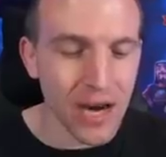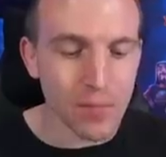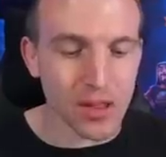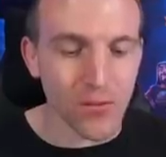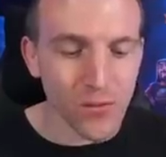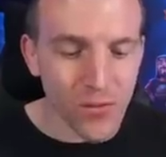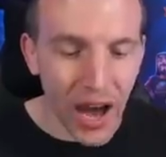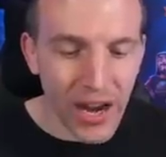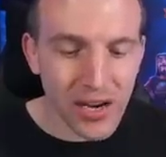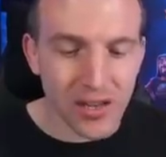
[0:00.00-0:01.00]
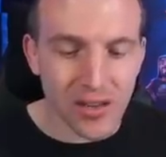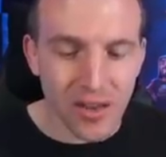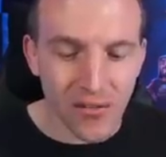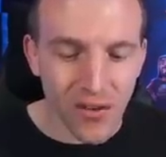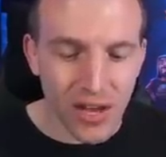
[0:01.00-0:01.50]
But the final
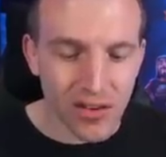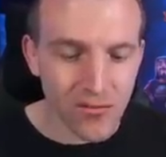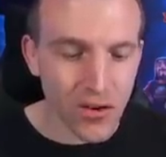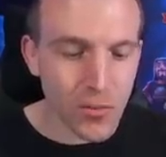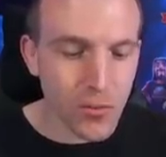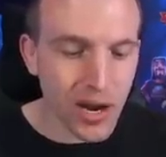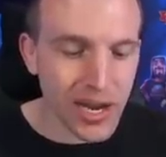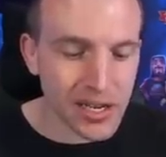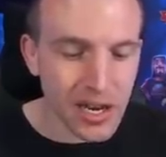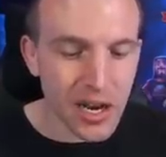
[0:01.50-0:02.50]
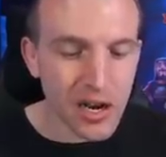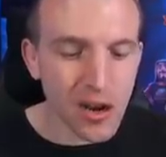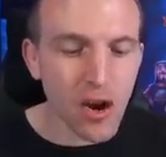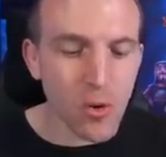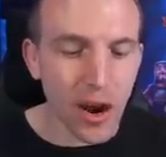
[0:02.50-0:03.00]
defensive upgrade,
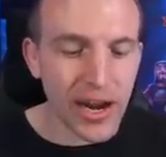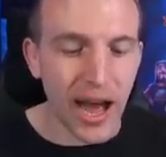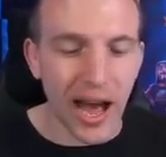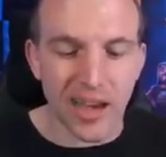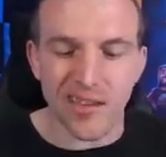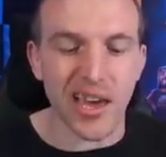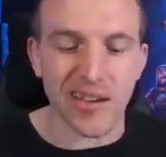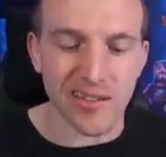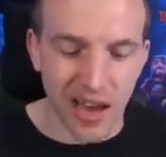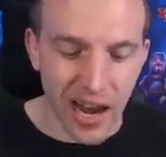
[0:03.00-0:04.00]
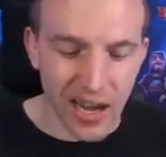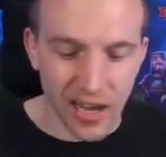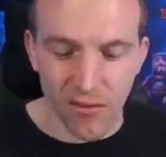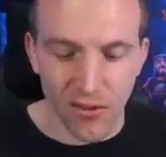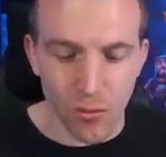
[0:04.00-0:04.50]
not quite as exciting
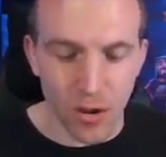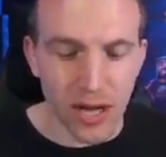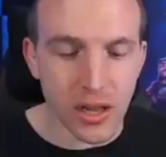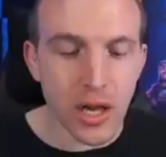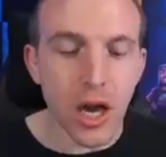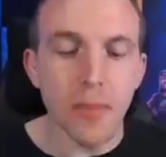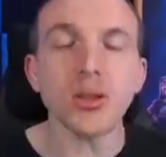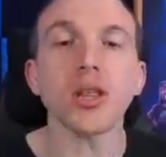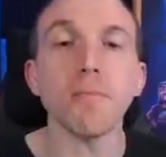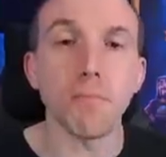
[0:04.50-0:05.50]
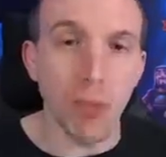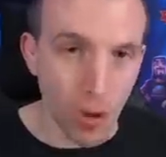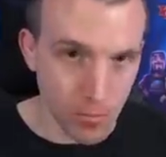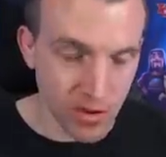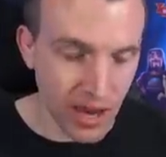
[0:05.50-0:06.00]
if you will, but the
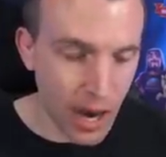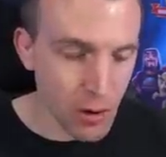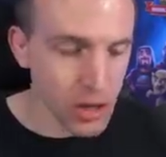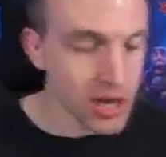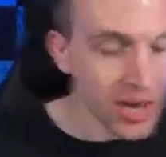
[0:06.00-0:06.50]
bomb tower.